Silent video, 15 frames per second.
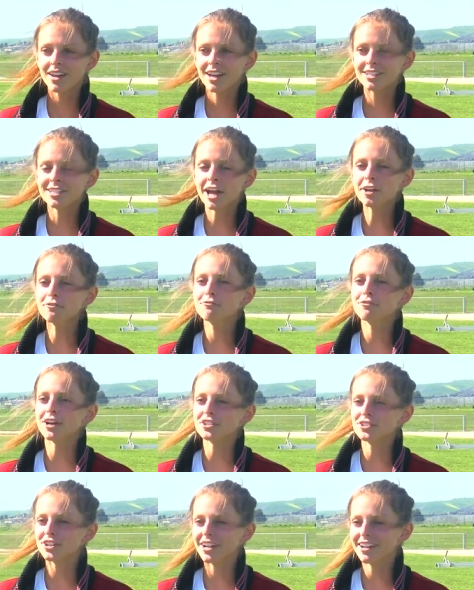It's kind of
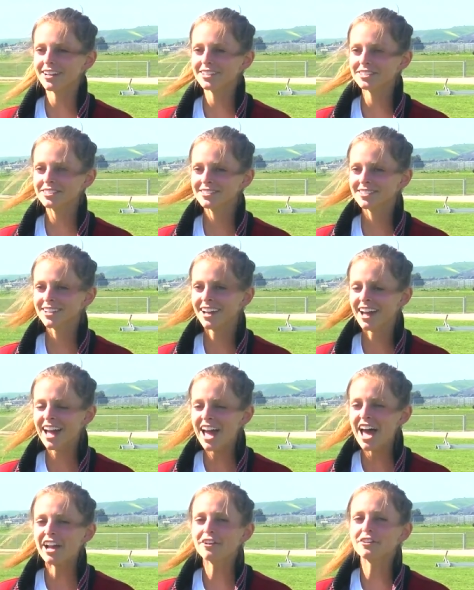frustrating
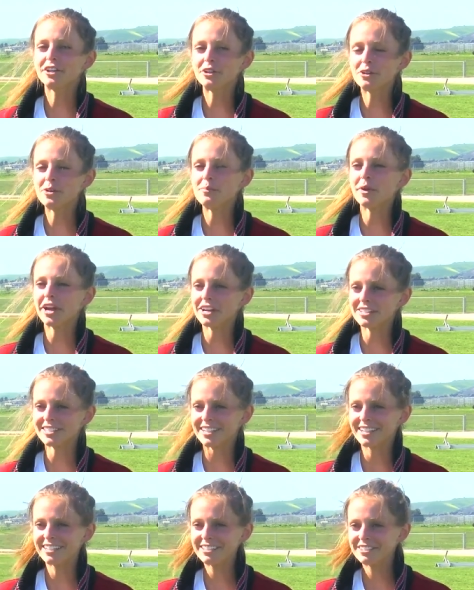and a little
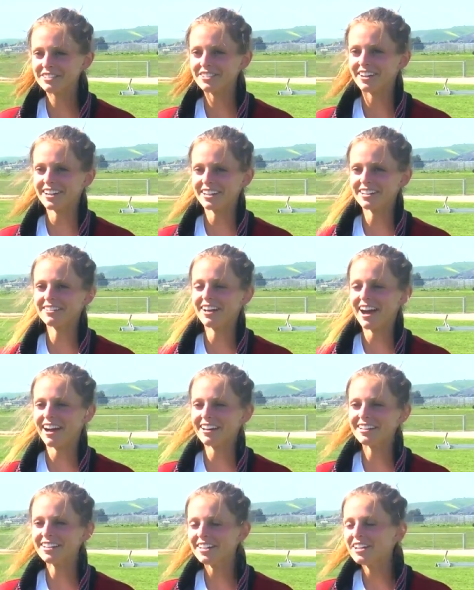embarrassing, not gonna lie,